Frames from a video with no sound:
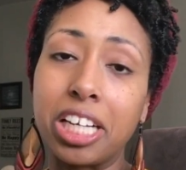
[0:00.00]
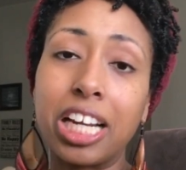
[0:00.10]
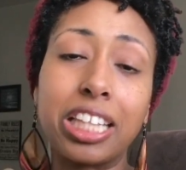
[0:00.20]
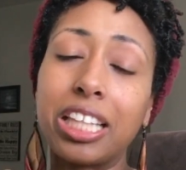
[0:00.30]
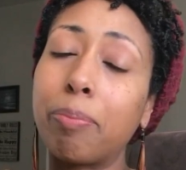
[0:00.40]

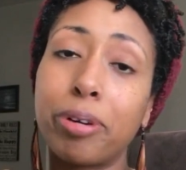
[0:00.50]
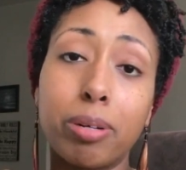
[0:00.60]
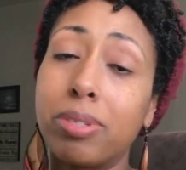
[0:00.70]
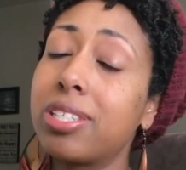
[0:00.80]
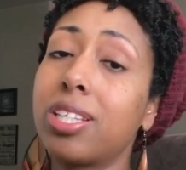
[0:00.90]
And I think that
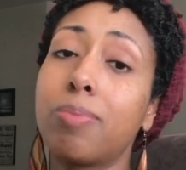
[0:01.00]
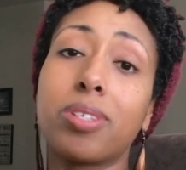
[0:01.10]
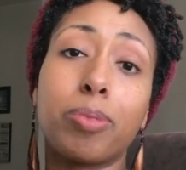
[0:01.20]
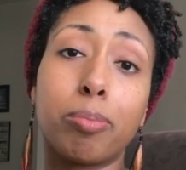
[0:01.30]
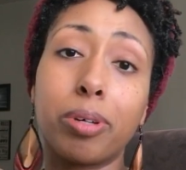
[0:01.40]
pretty much
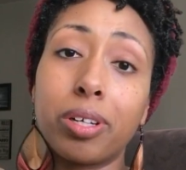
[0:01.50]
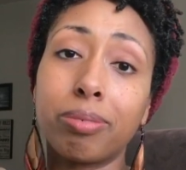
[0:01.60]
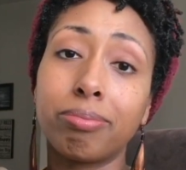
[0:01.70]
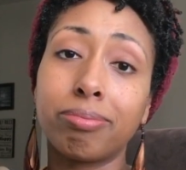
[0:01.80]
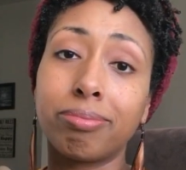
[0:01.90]
sums up the book.